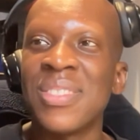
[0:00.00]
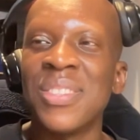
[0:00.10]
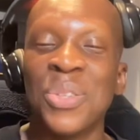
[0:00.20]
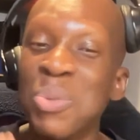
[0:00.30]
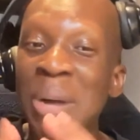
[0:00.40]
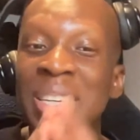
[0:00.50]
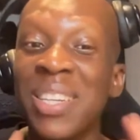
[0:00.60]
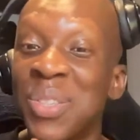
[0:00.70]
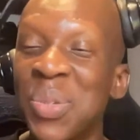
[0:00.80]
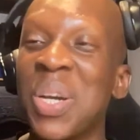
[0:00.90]
You man
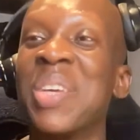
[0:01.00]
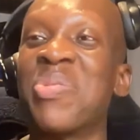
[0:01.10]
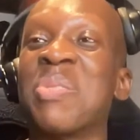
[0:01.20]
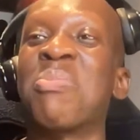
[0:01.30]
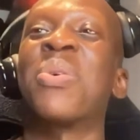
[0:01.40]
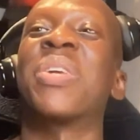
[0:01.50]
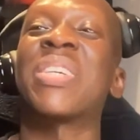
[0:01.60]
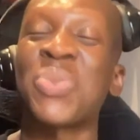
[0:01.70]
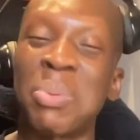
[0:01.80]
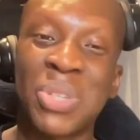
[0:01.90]
didn't do anything, bro.
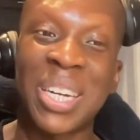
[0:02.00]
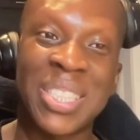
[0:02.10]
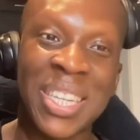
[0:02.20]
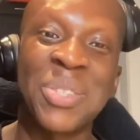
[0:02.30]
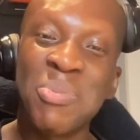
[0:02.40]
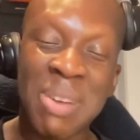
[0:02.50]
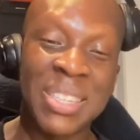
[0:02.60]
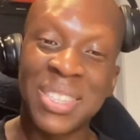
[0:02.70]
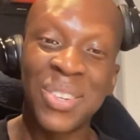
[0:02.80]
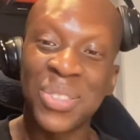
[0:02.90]
That's what I'm trying to say. You
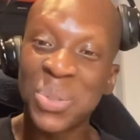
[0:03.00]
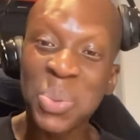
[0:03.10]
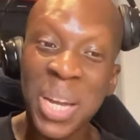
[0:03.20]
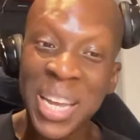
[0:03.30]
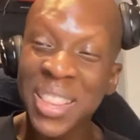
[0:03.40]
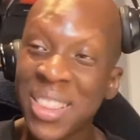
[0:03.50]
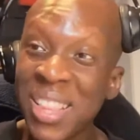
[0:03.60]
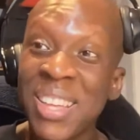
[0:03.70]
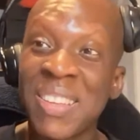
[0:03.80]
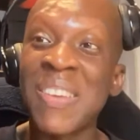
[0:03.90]
man did not do a
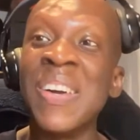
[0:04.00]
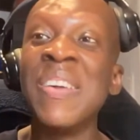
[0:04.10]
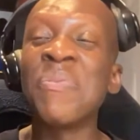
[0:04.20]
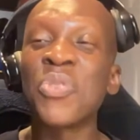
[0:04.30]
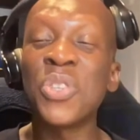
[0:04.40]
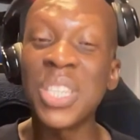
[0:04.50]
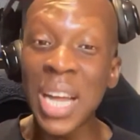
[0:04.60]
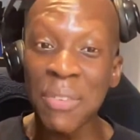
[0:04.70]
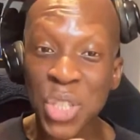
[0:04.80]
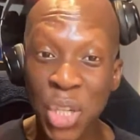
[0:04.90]
thing. You didn't
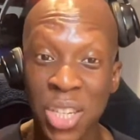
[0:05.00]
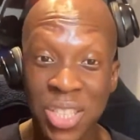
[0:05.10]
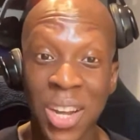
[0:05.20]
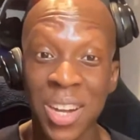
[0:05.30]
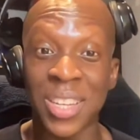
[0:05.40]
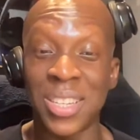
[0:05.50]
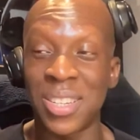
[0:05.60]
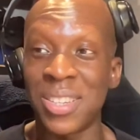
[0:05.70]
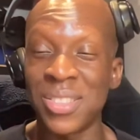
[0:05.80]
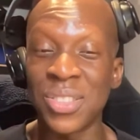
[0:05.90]
have a shot on target.
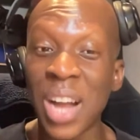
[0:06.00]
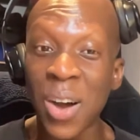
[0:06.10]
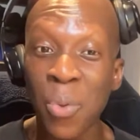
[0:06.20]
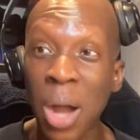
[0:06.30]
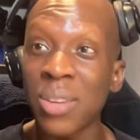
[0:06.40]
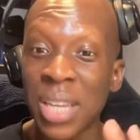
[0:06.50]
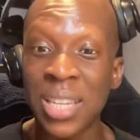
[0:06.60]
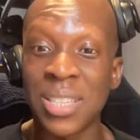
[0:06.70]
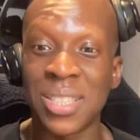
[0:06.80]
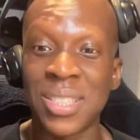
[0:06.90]
You know how wild that
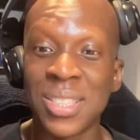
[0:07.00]
is?